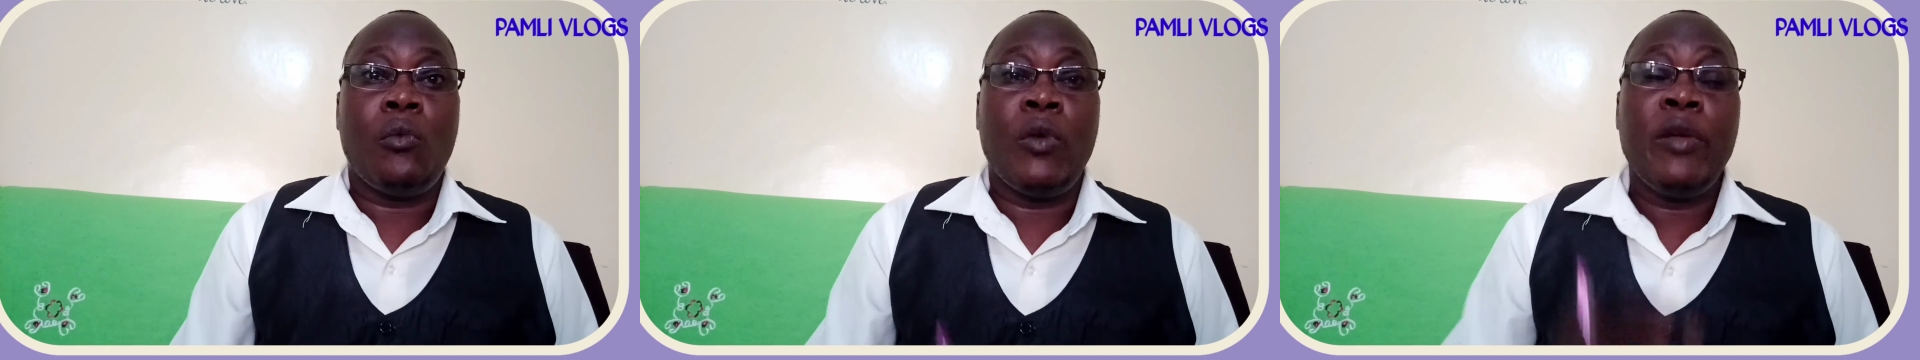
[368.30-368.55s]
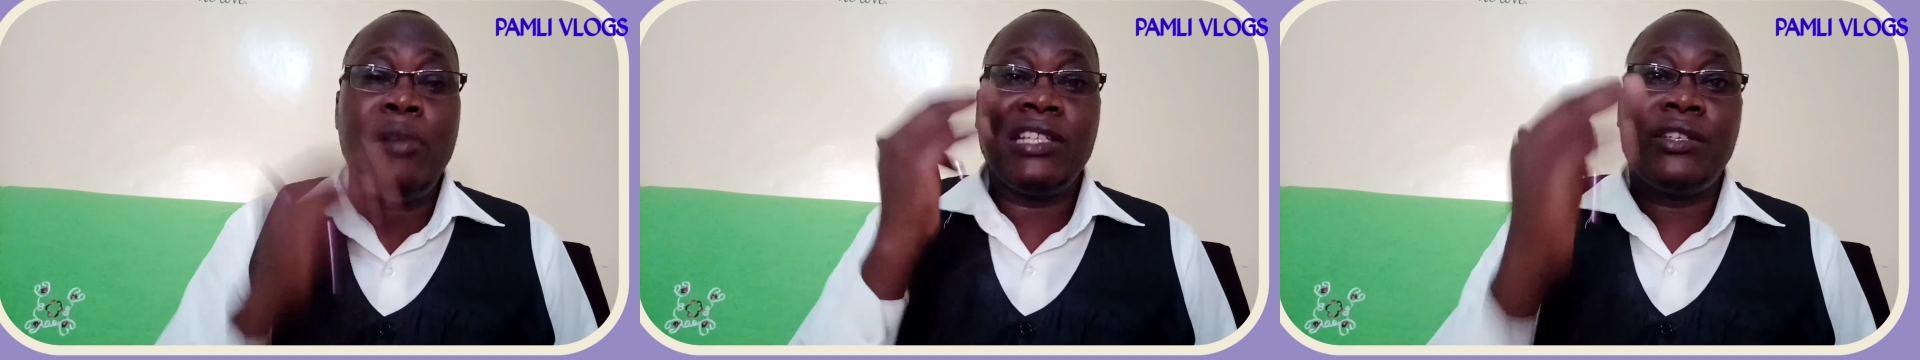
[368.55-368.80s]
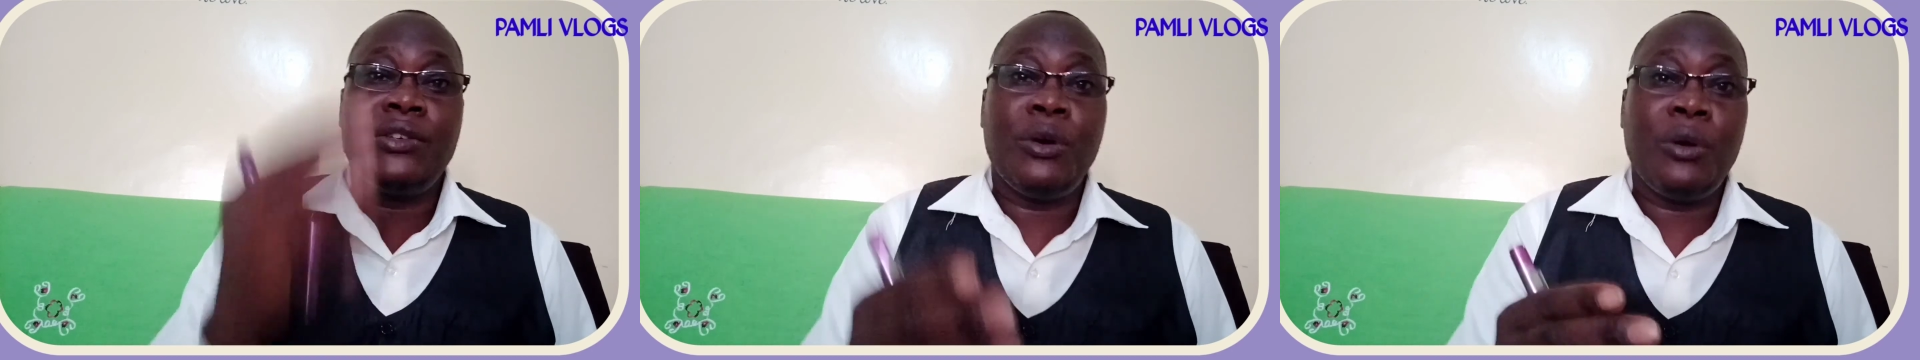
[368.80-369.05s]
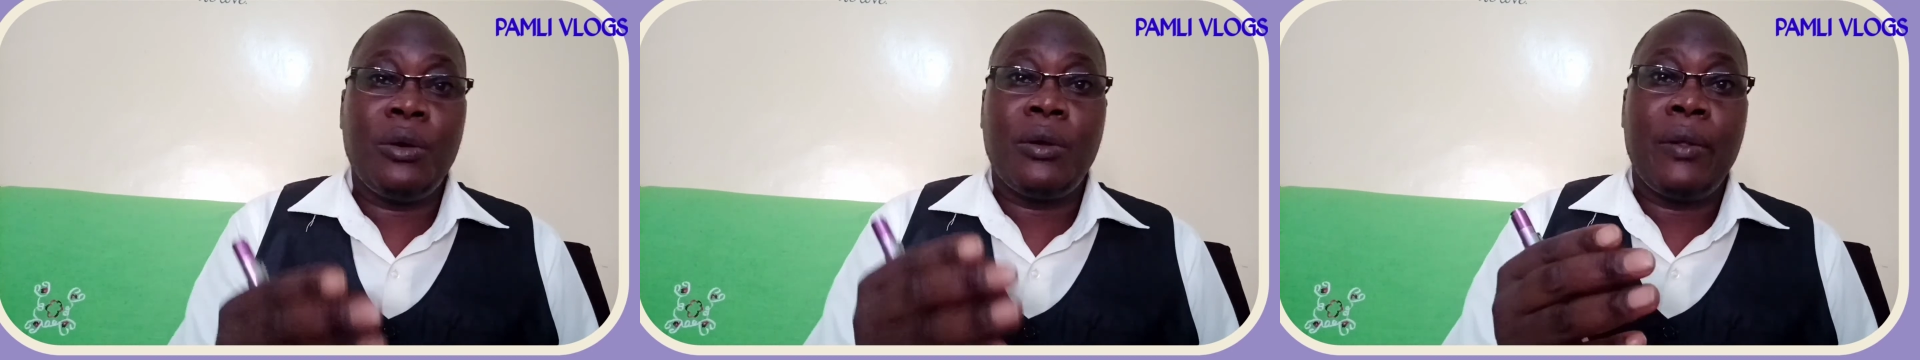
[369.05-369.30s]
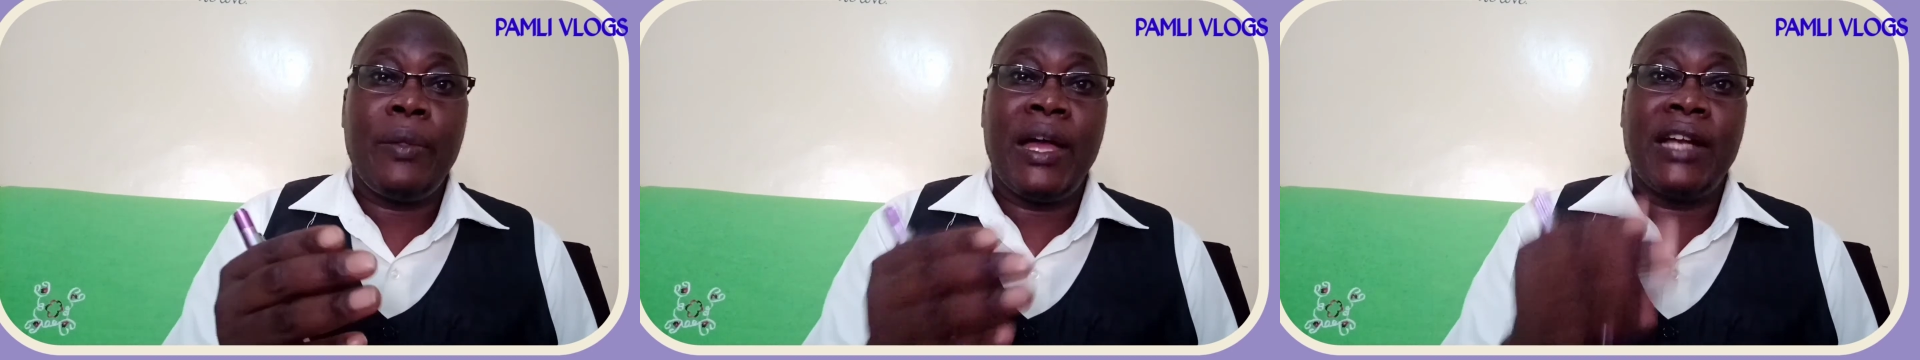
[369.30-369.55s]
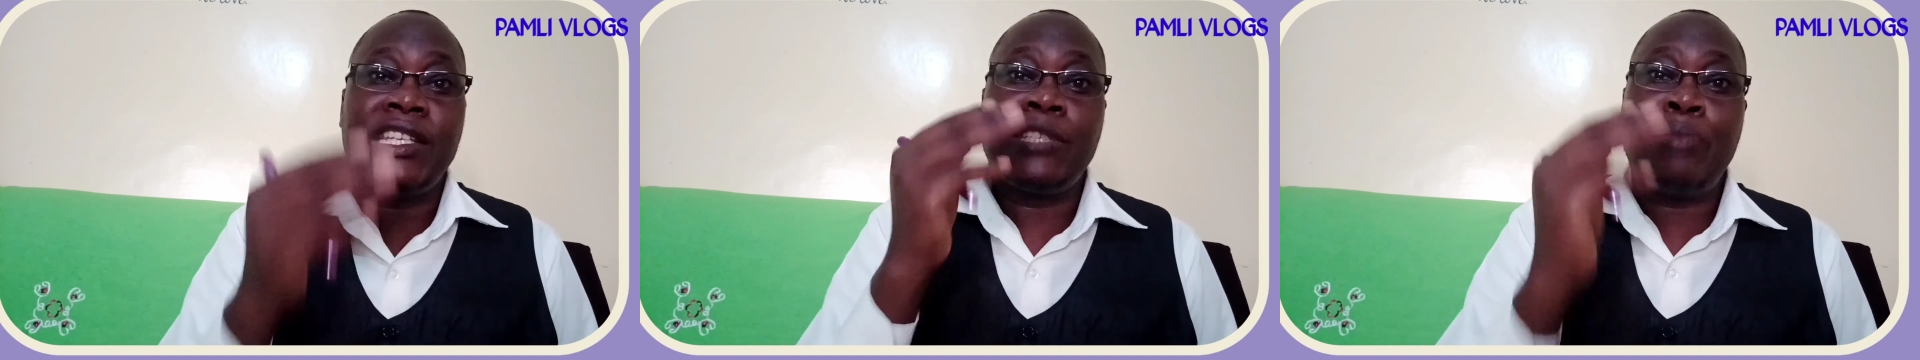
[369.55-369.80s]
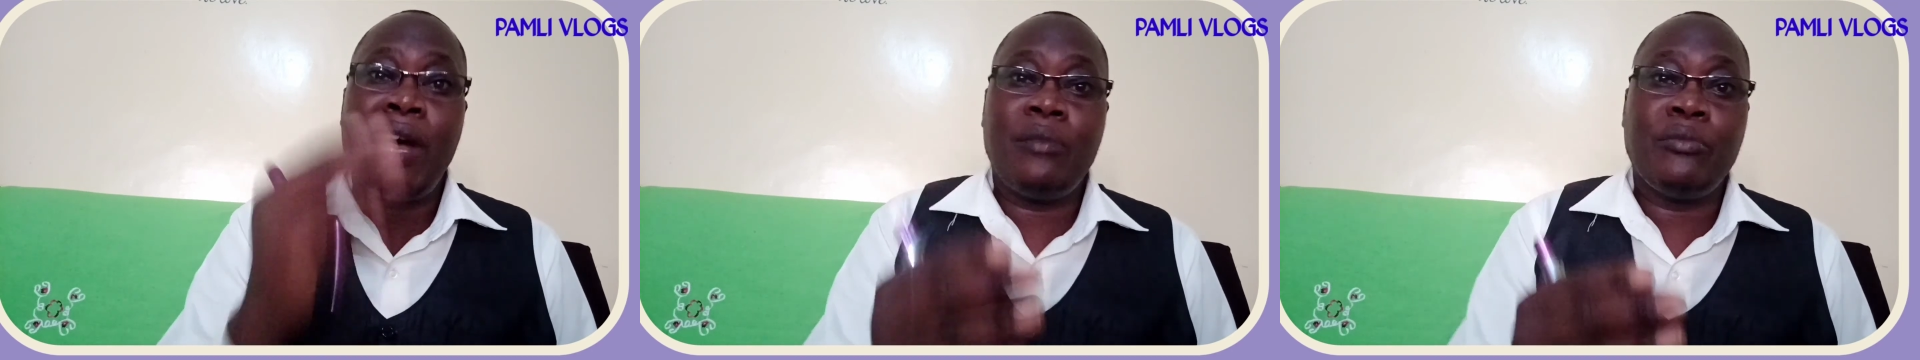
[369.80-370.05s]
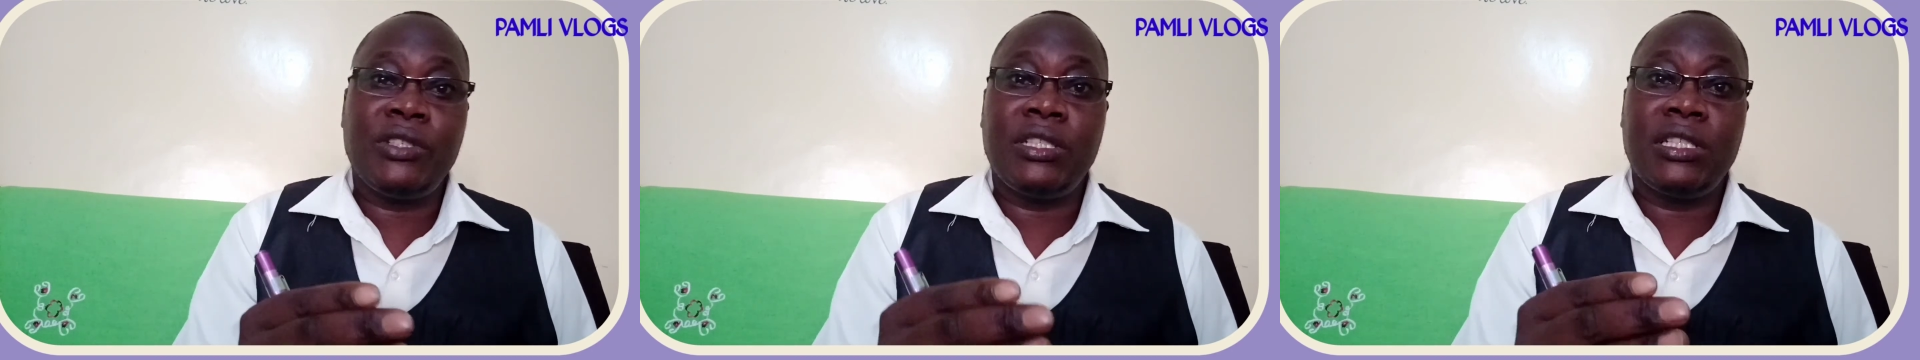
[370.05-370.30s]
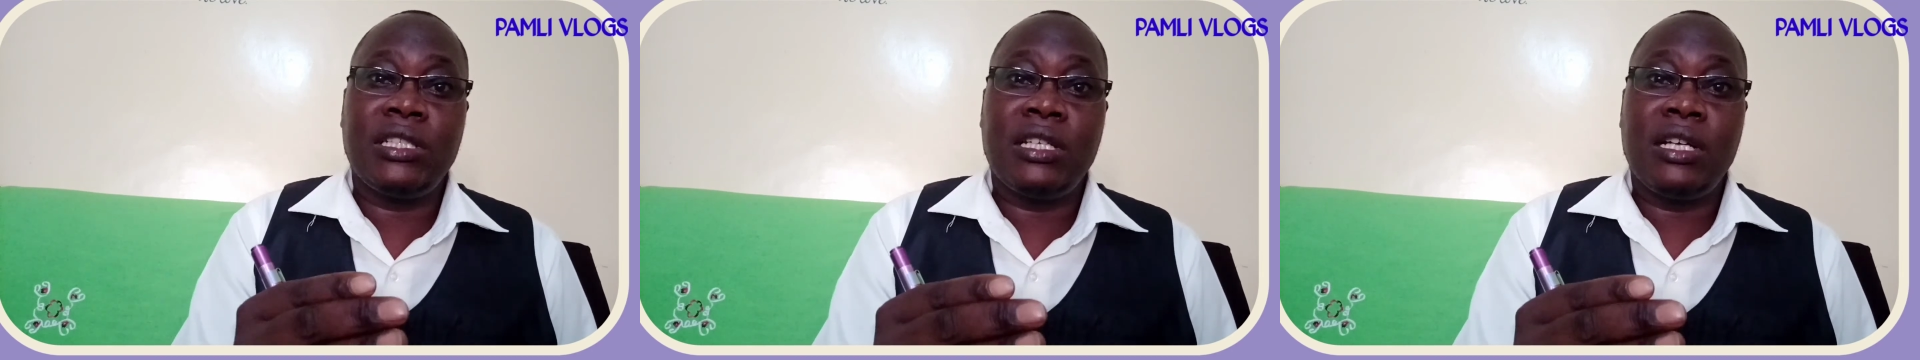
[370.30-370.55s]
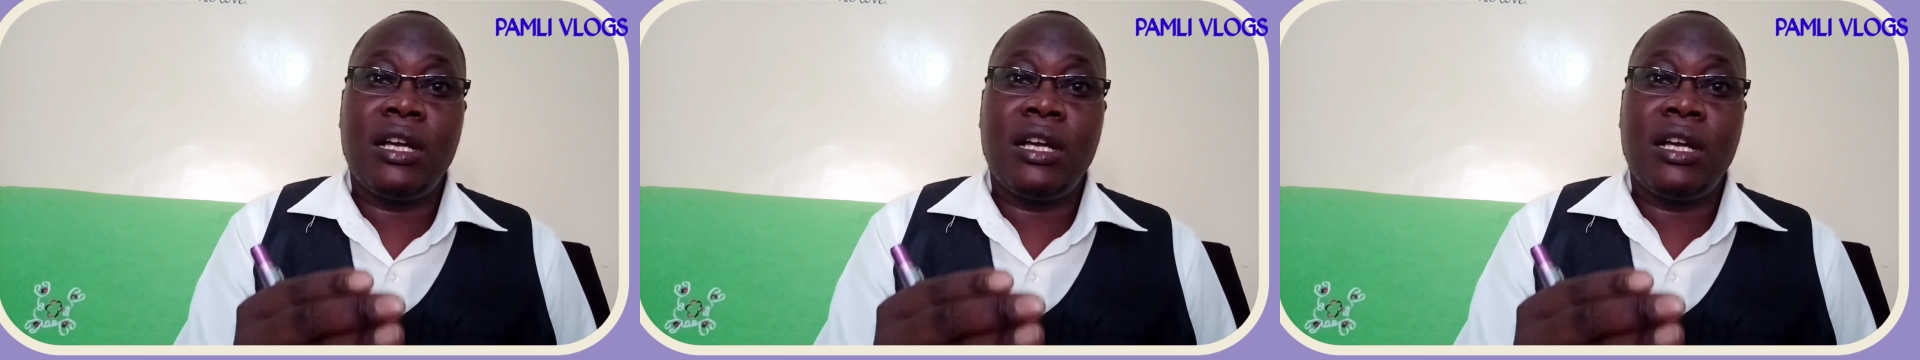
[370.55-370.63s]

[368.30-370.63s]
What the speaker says: we must know that sperms